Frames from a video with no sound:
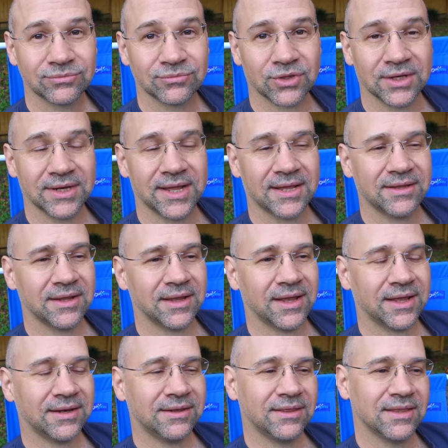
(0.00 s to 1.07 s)
Right?
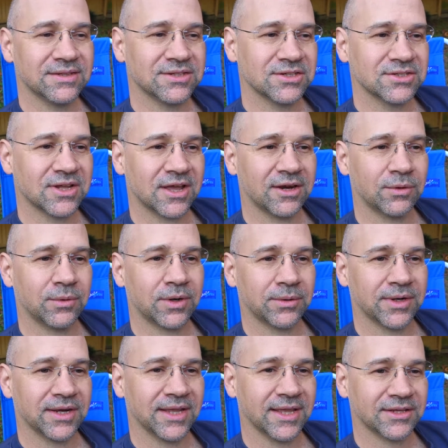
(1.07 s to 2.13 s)
And this is kind of what I
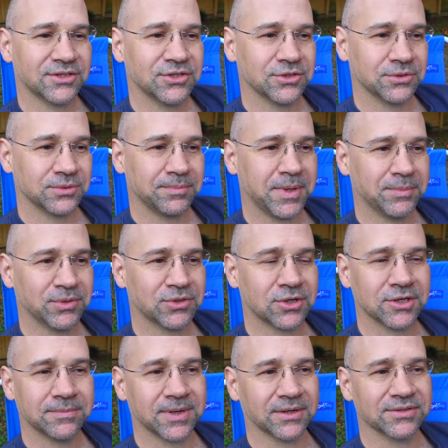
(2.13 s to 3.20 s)
want to get to. When people
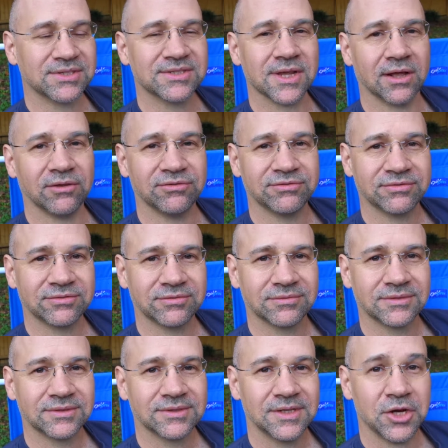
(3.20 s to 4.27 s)
talk about self,
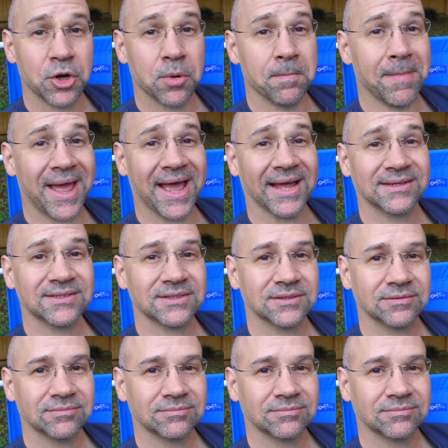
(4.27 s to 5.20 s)
Matt,